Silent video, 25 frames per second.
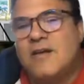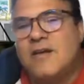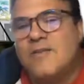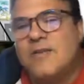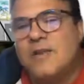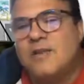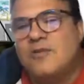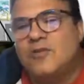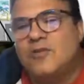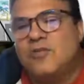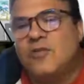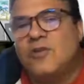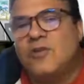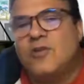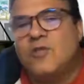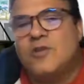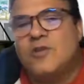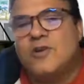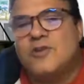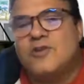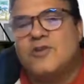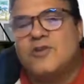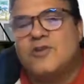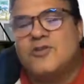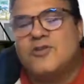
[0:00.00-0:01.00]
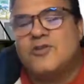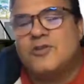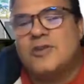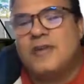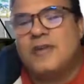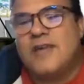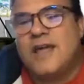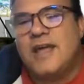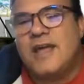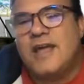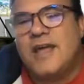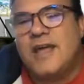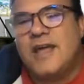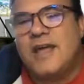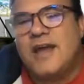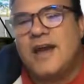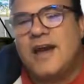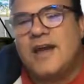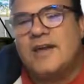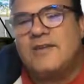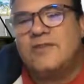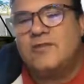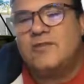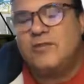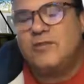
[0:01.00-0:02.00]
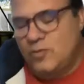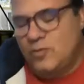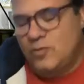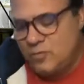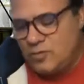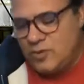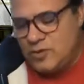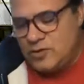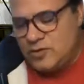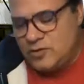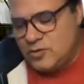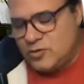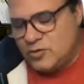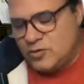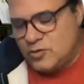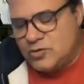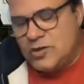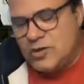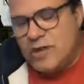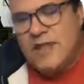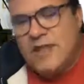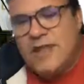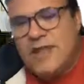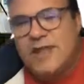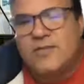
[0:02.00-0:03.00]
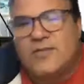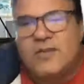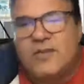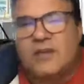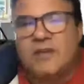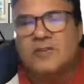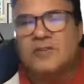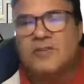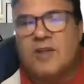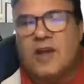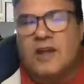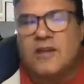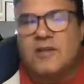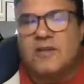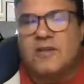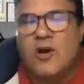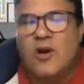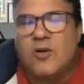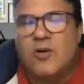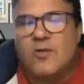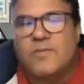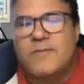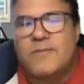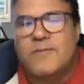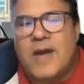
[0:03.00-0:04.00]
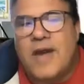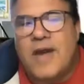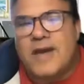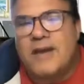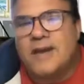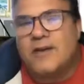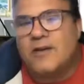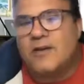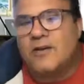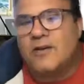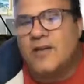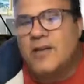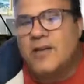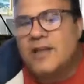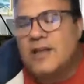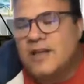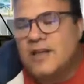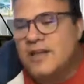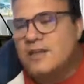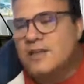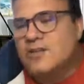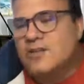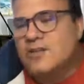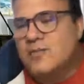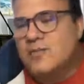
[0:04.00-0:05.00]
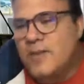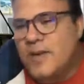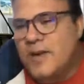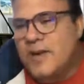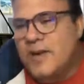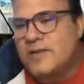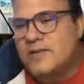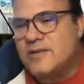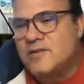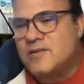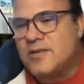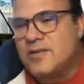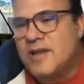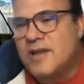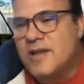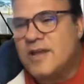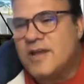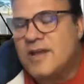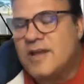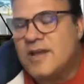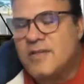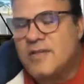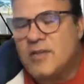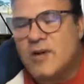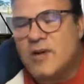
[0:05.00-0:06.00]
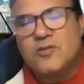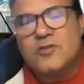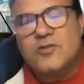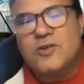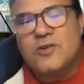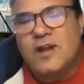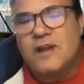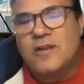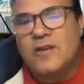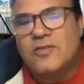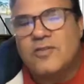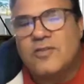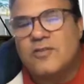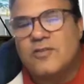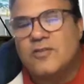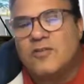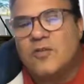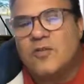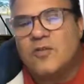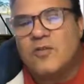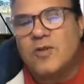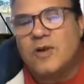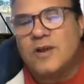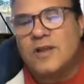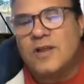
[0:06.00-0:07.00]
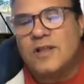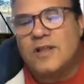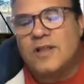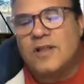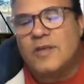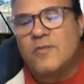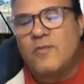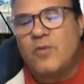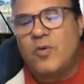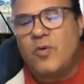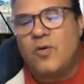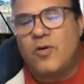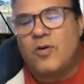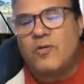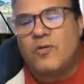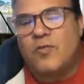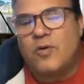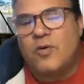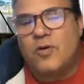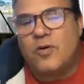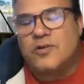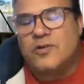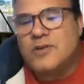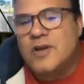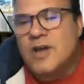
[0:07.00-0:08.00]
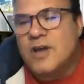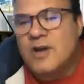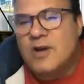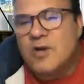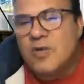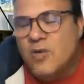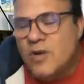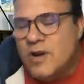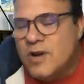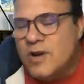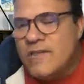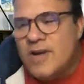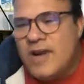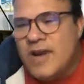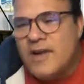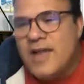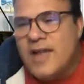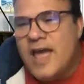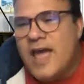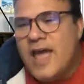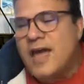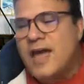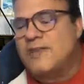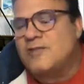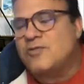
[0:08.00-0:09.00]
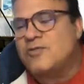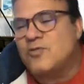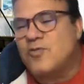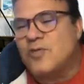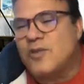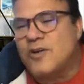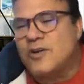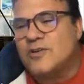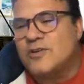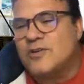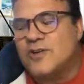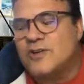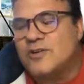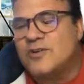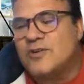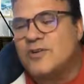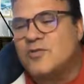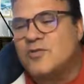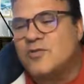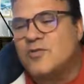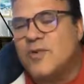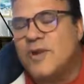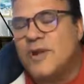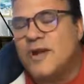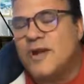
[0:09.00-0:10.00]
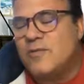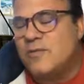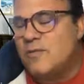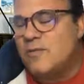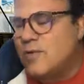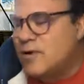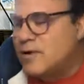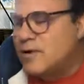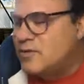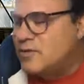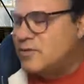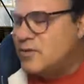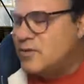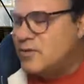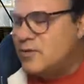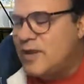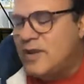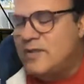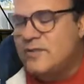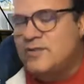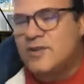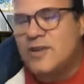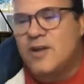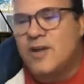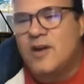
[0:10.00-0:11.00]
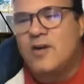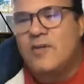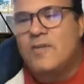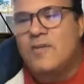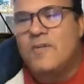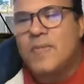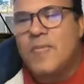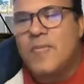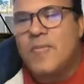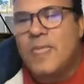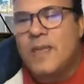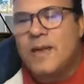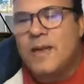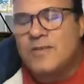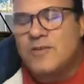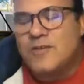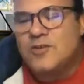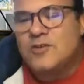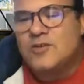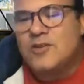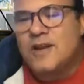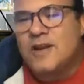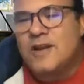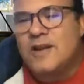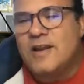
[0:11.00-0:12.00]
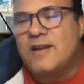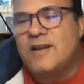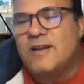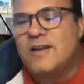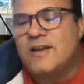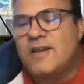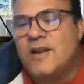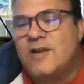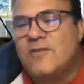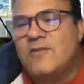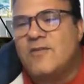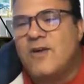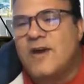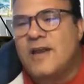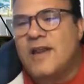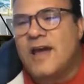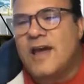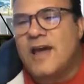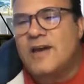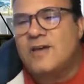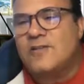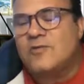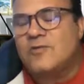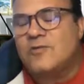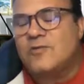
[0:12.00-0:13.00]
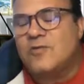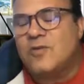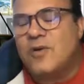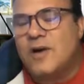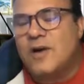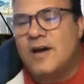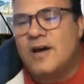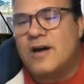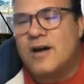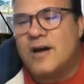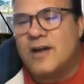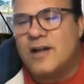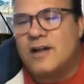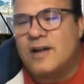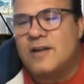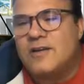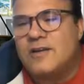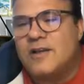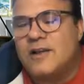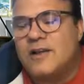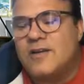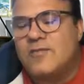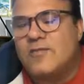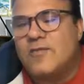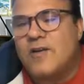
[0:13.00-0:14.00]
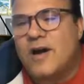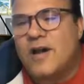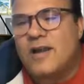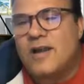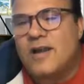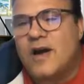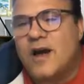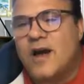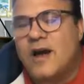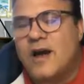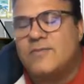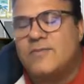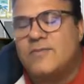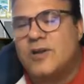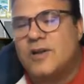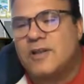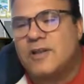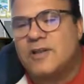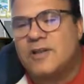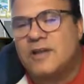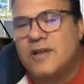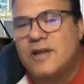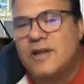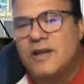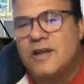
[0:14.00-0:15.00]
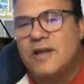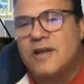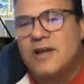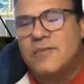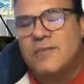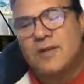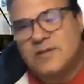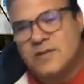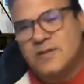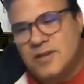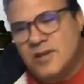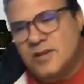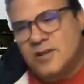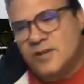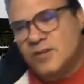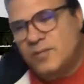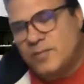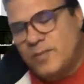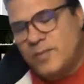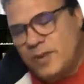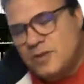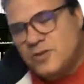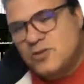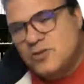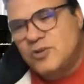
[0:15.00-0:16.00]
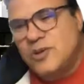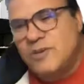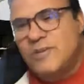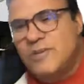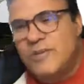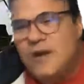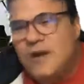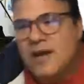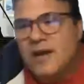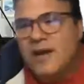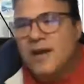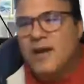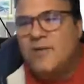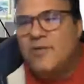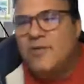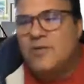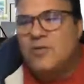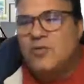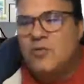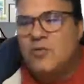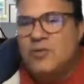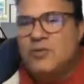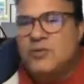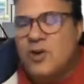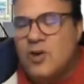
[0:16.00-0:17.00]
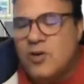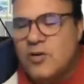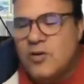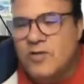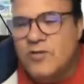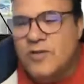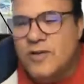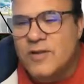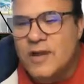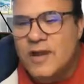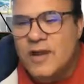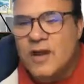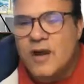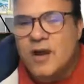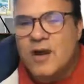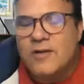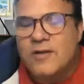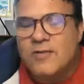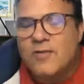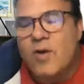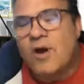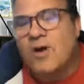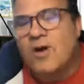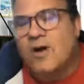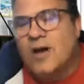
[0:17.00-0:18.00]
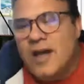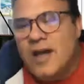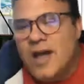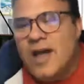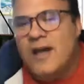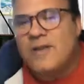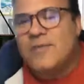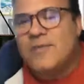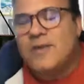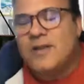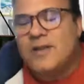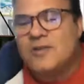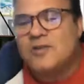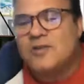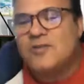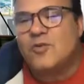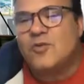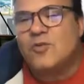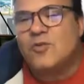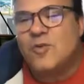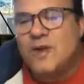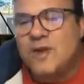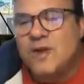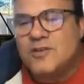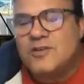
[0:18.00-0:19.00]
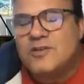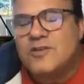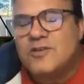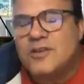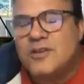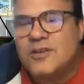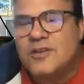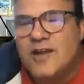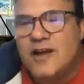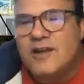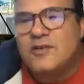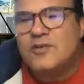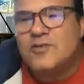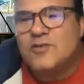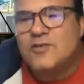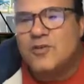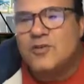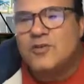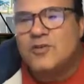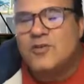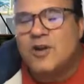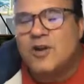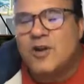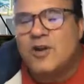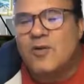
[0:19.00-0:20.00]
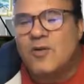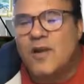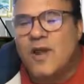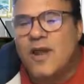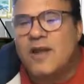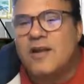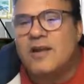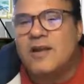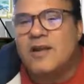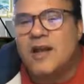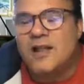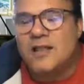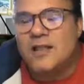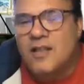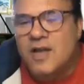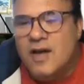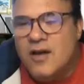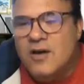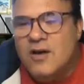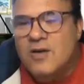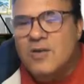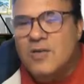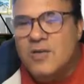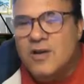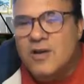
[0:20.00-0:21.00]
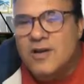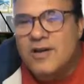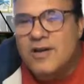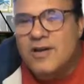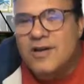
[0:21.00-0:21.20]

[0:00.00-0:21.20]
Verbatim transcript: i mean they're doing research today ai is doing research and things like dark matter in space those kind of things are critically important for us what about asteroids i just read what two days ago there's an unidentified ast- uh, unidentified object i'm not saying a spaceship coming towards earth well i mean there's a reason the dinosaurs aren't around hello